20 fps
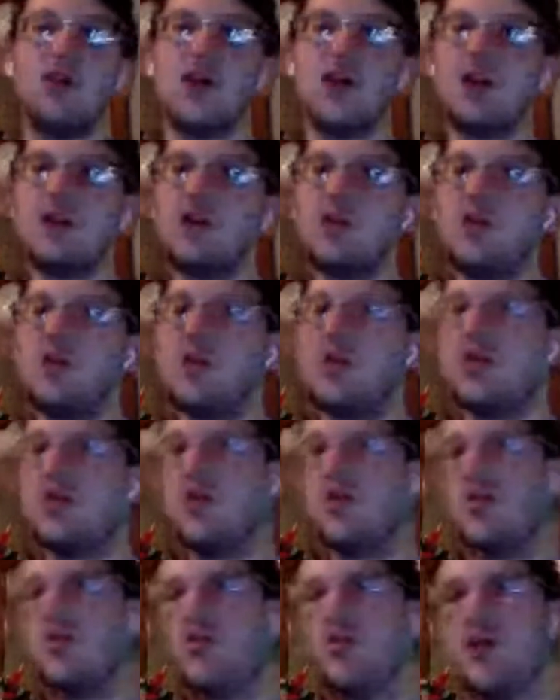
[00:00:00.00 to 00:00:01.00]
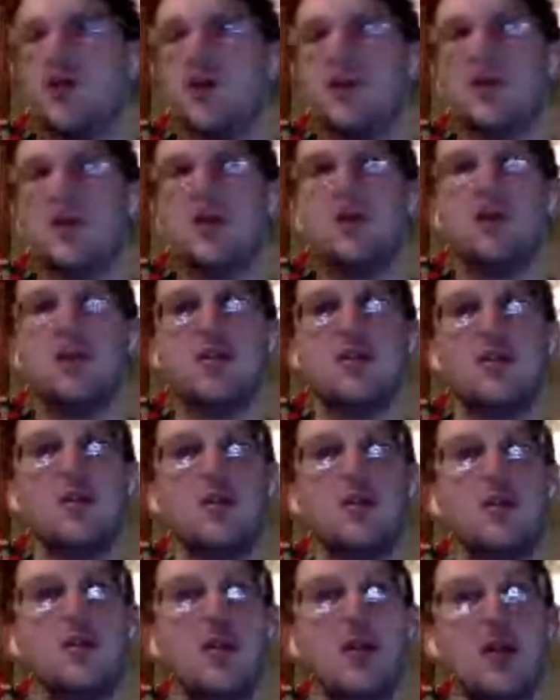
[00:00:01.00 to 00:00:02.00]
and can't wait for more,
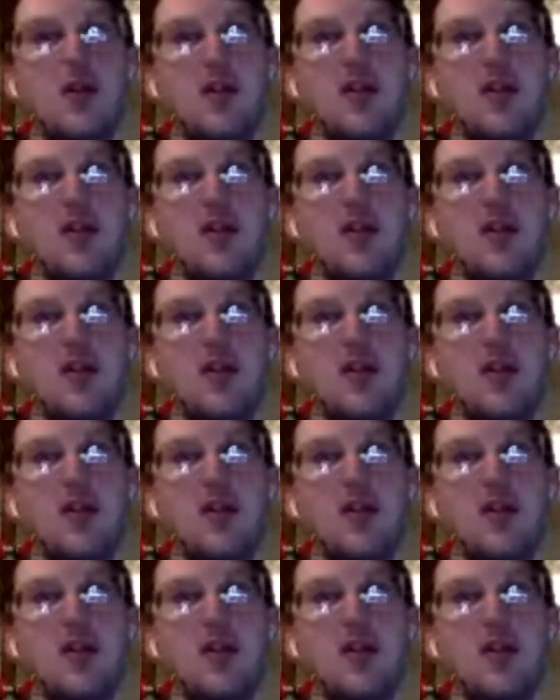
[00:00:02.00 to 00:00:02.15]
cough up